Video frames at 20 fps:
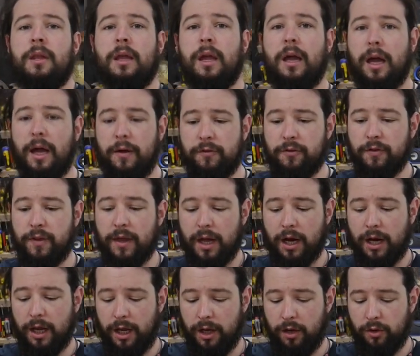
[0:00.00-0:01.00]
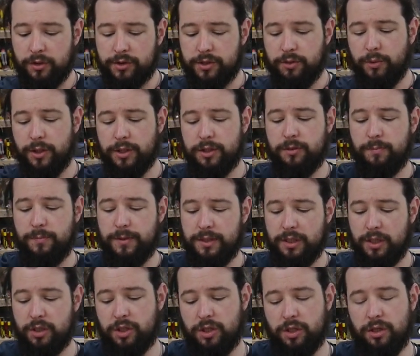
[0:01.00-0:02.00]
After that, I also want to
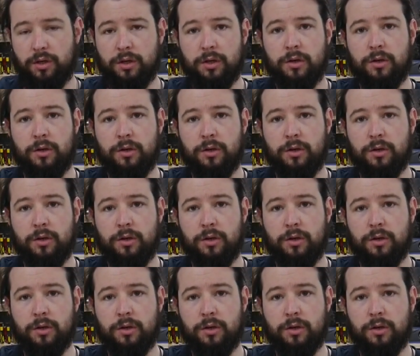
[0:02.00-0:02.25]
position